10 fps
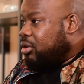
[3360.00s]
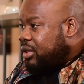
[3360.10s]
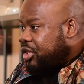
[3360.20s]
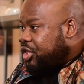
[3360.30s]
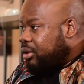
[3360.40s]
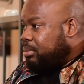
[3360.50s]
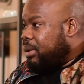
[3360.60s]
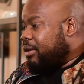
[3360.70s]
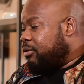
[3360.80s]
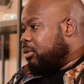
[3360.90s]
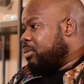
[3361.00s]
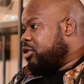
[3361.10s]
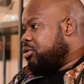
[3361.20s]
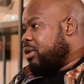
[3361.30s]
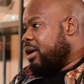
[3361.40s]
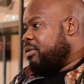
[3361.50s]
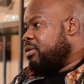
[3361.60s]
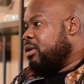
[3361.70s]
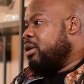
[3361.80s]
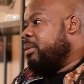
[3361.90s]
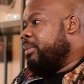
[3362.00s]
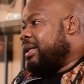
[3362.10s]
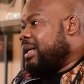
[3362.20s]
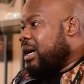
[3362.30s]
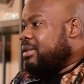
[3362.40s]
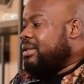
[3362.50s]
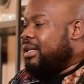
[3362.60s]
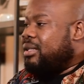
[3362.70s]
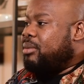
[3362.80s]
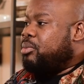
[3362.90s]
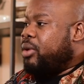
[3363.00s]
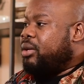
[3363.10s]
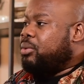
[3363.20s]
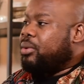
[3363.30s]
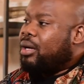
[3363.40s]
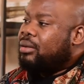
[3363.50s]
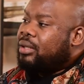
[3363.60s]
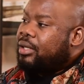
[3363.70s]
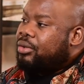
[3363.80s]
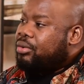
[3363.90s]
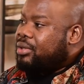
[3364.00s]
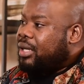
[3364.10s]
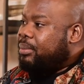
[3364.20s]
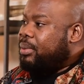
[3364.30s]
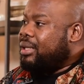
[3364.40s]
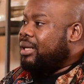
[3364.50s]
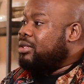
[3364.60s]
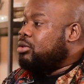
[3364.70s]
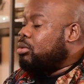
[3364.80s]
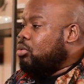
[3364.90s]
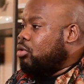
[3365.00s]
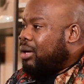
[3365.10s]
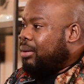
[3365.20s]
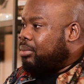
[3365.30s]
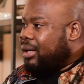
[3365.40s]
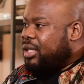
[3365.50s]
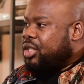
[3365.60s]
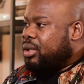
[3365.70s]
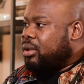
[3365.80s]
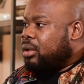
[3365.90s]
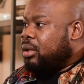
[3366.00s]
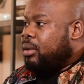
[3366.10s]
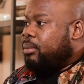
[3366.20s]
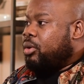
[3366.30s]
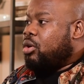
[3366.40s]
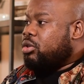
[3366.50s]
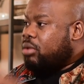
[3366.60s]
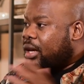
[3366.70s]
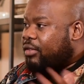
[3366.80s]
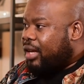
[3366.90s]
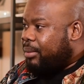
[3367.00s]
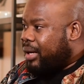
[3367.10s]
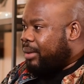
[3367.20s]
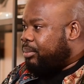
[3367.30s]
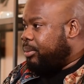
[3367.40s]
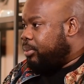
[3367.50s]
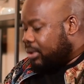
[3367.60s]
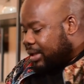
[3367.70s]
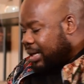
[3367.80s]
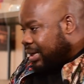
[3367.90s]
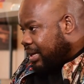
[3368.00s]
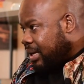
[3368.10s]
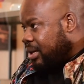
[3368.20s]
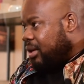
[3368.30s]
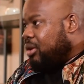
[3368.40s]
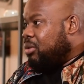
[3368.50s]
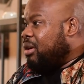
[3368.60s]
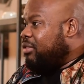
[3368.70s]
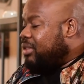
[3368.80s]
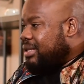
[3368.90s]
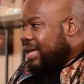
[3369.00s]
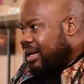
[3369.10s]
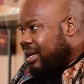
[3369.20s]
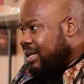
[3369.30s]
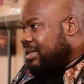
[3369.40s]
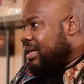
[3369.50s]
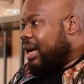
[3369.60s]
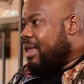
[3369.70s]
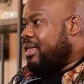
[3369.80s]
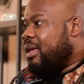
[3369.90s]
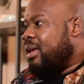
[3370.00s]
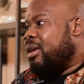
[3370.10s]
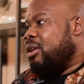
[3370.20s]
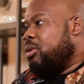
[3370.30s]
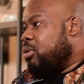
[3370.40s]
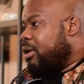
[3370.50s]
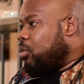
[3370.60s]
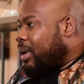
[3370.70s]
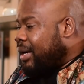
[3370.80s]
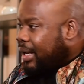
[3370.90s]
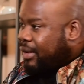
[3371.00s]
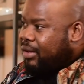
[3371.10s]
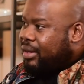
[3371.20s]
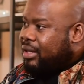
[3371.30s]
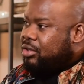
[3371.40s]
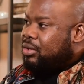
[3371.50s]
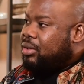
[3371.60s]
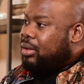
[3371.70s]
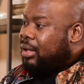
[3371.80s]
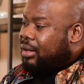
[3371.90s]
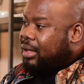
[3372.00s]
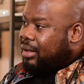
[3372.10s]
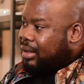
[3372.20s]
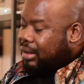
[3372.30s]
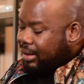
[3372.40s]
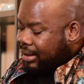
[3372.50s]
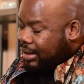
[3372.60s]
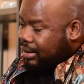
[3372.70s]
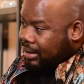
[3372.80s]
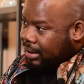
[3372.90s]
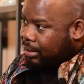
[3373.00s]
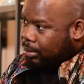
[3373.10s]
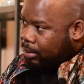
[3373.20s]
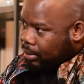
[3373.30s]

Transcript: In your digital platform that you have. -hmm. But now starting point without a huge capital is through collaboration. Exactly. Because you have camera people that are there, -hmm. you have designers that are there, -hmm. you have whatever that the, the, the,